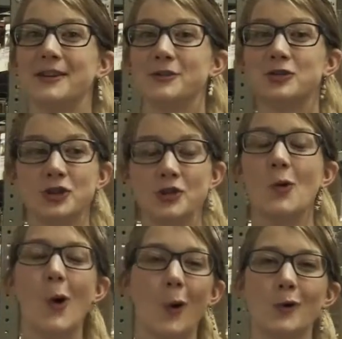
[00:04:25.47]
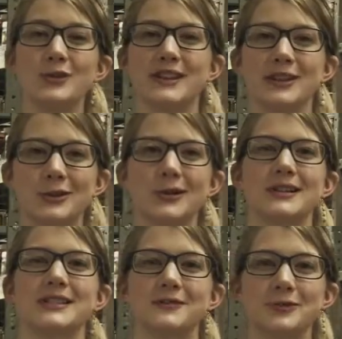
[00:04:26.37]
They'll chew holes in the
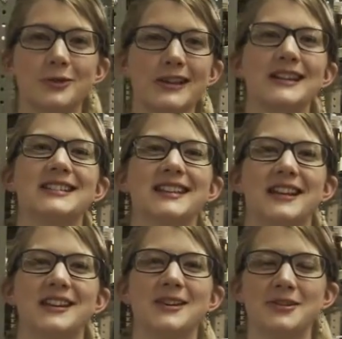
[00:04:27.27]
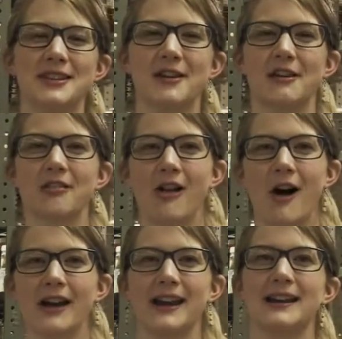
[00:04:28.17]
trunks of trees and then use their
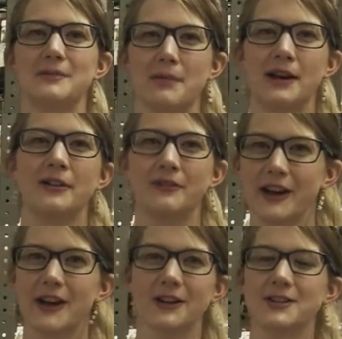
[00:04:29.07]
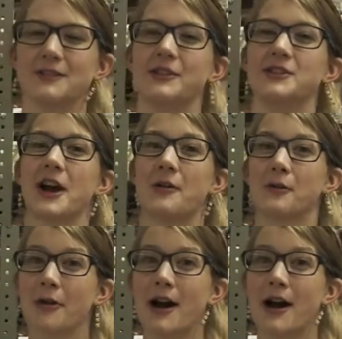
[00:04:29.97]
elongated middle finger to fish out